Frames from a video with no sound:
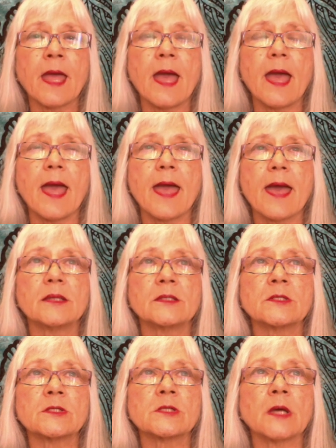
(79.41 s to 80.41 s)

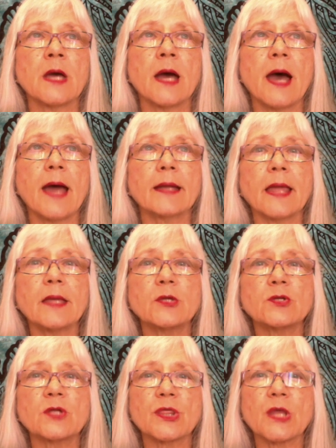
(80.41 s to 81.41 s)
And I'd like
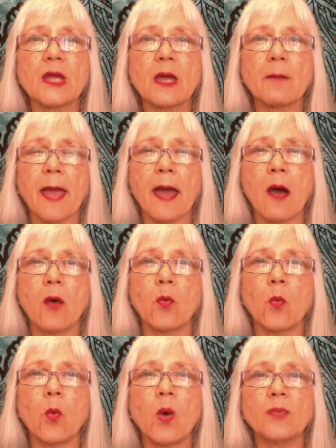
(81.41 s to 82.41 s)
you to think about
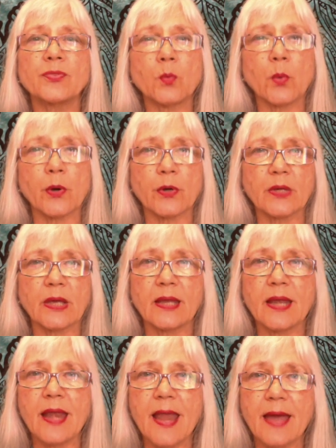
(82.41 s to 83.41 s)
what the word
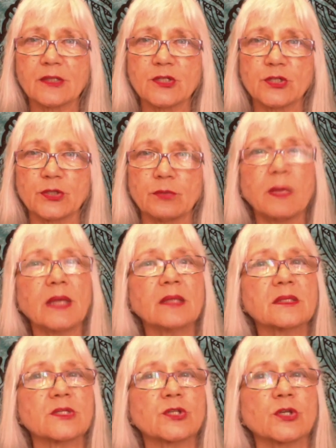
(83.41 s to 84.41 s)
connection
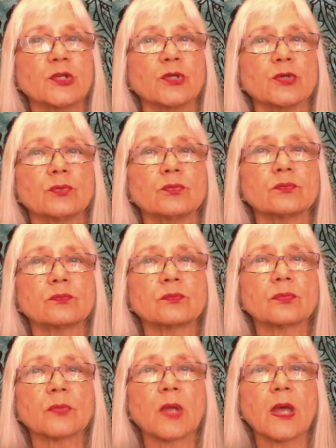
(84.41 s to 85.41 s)
means to you.
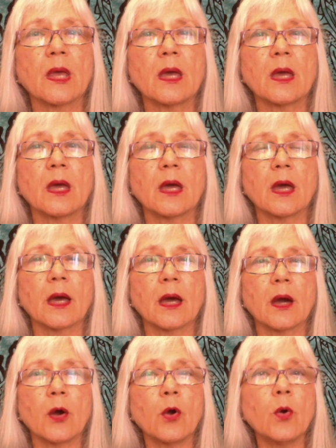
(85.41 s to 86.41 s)

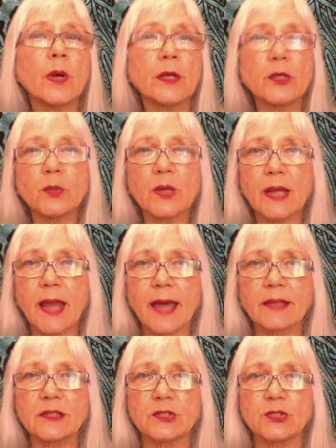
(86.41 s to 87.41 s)
Who are you
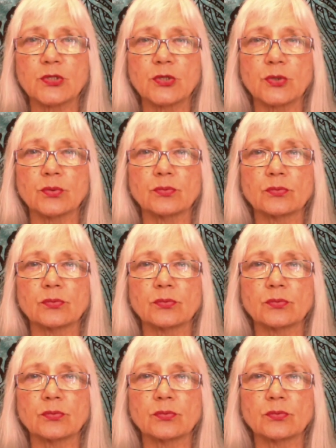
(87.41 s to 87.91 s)
connected to?